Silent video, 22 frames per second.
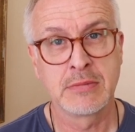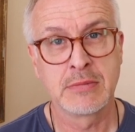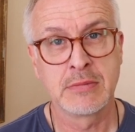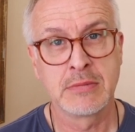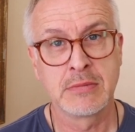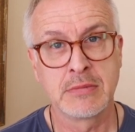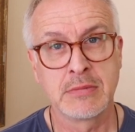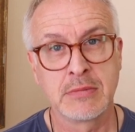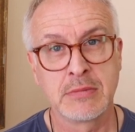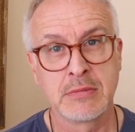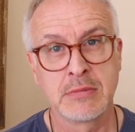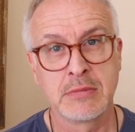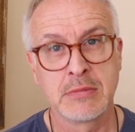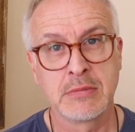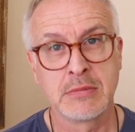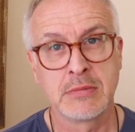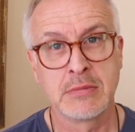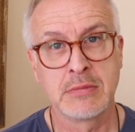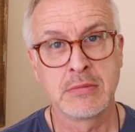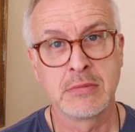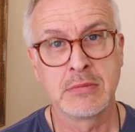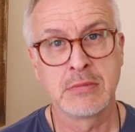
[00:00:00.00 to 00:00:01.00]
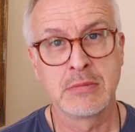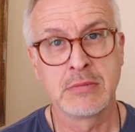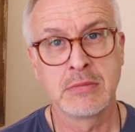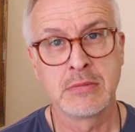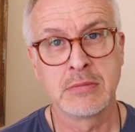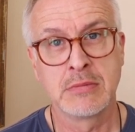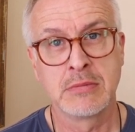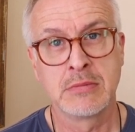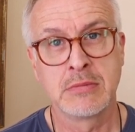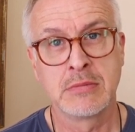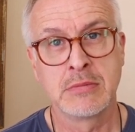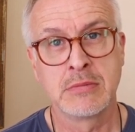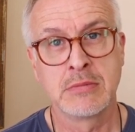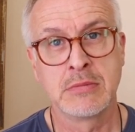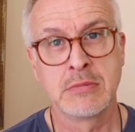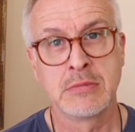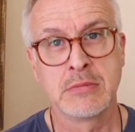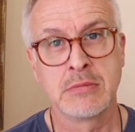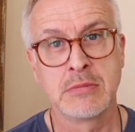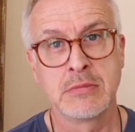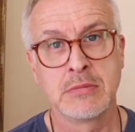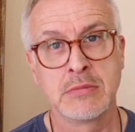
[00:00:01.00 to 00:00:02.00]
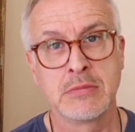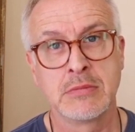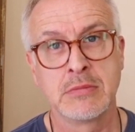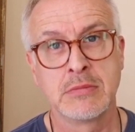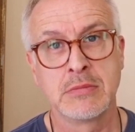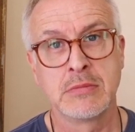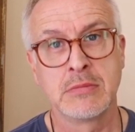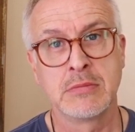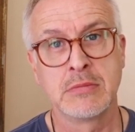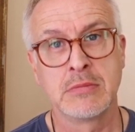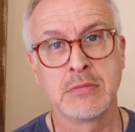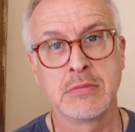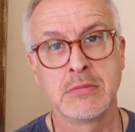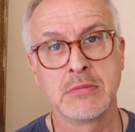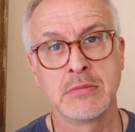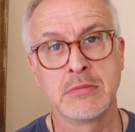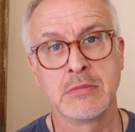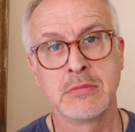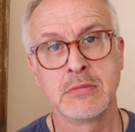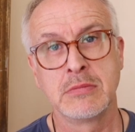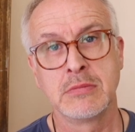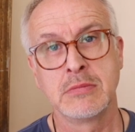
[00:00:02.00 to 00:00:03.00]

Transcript: [no speech]